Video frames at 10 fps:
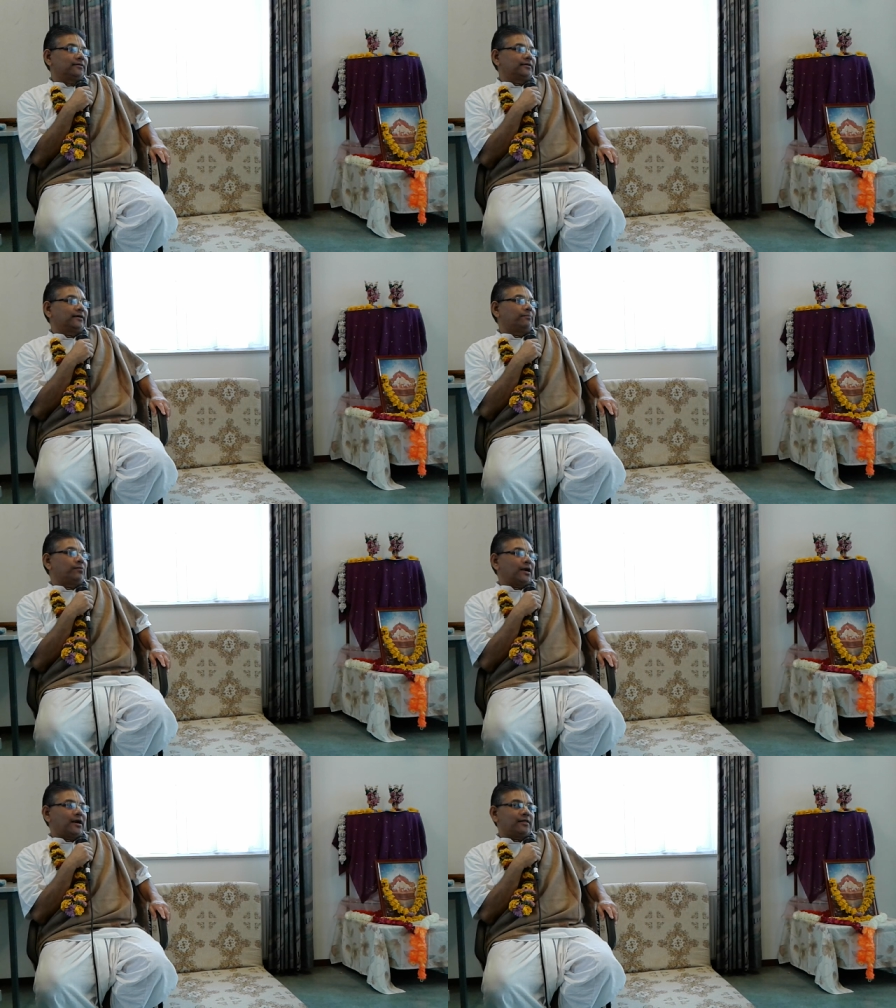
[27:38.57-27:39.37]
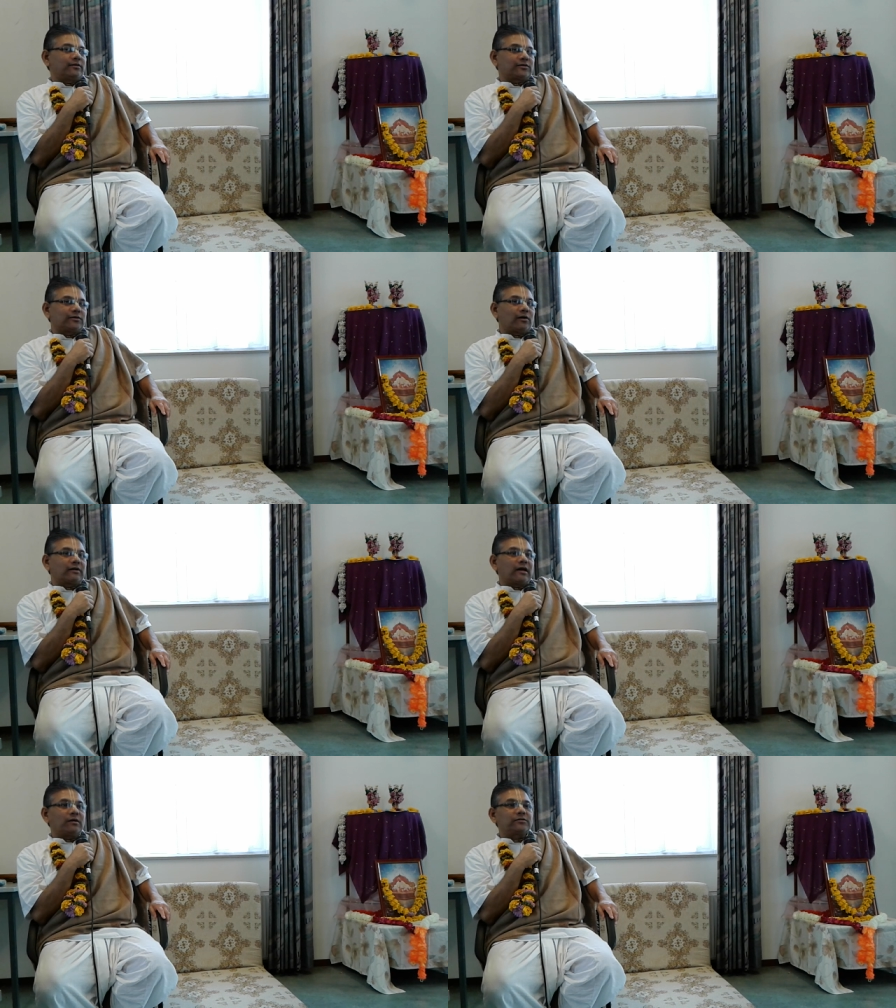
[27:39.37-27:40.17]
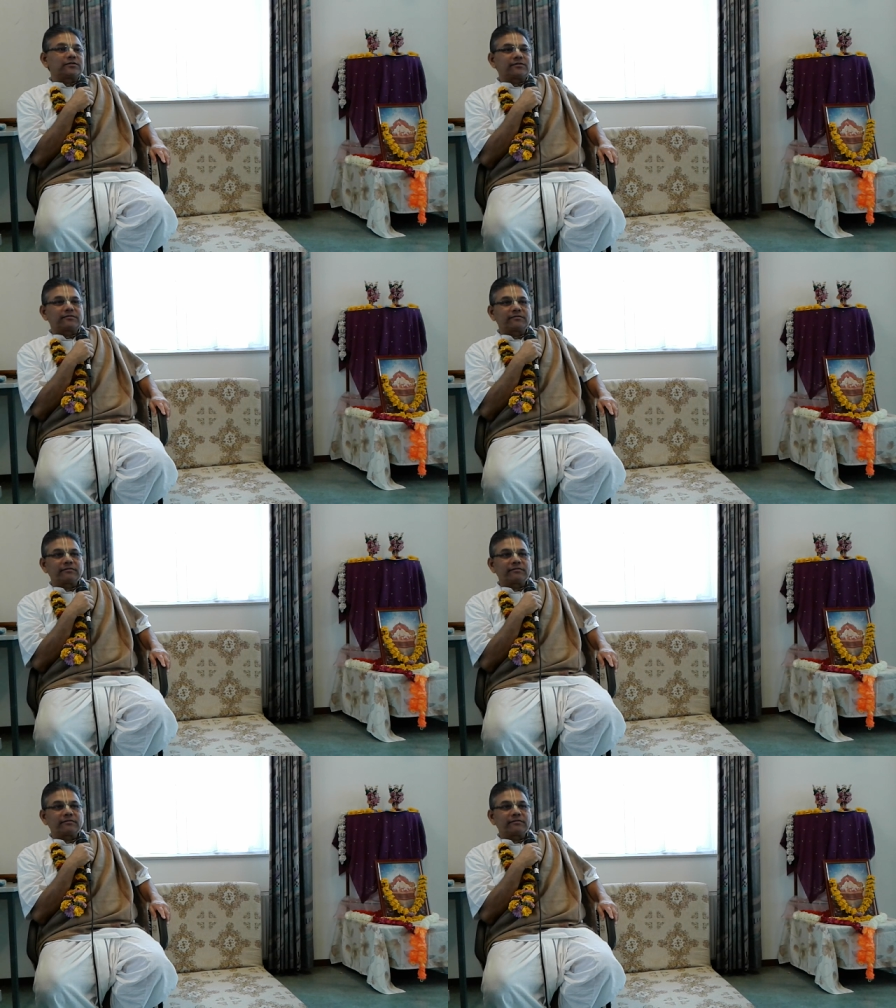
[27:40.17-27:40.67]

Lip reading: They are bred in the slaughterhouse.